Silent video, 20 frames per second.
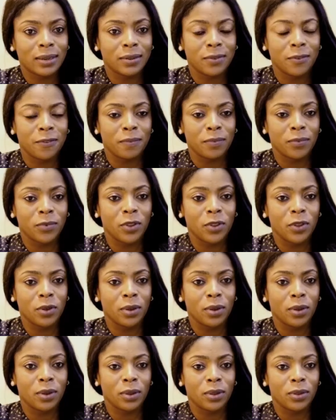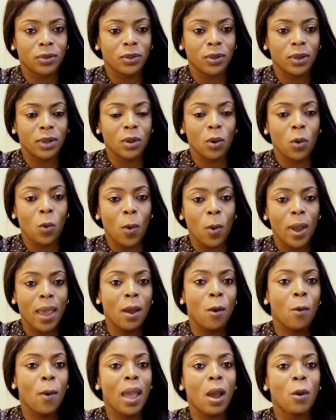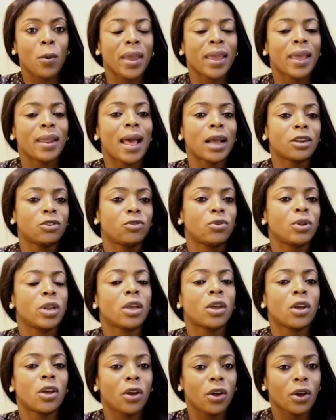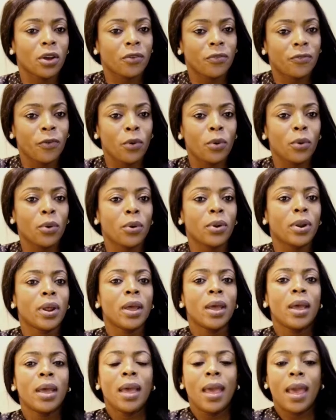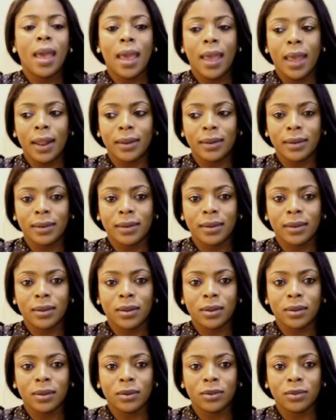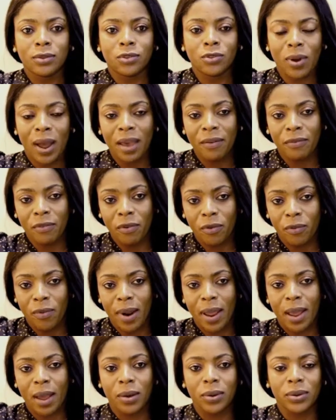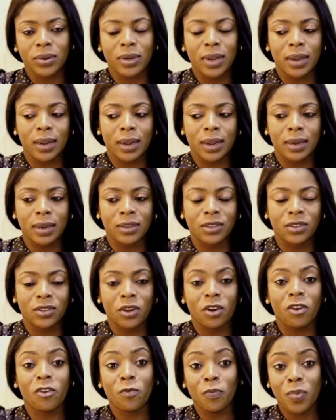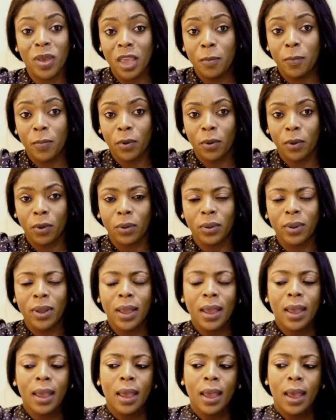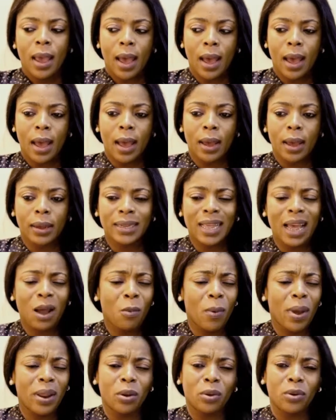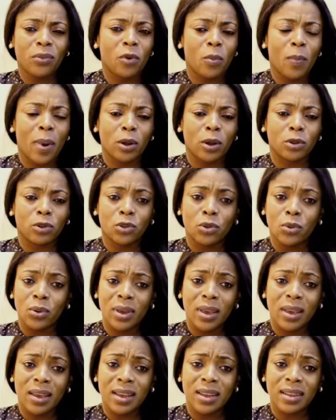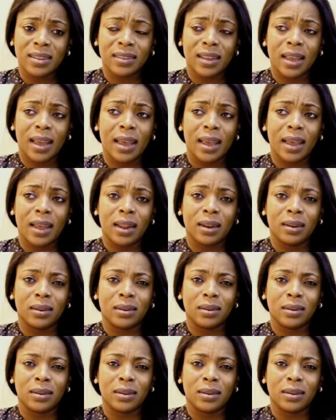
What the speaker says: to in a way where we can actually cook food and drive around and serve people. That went on for about 2 years, and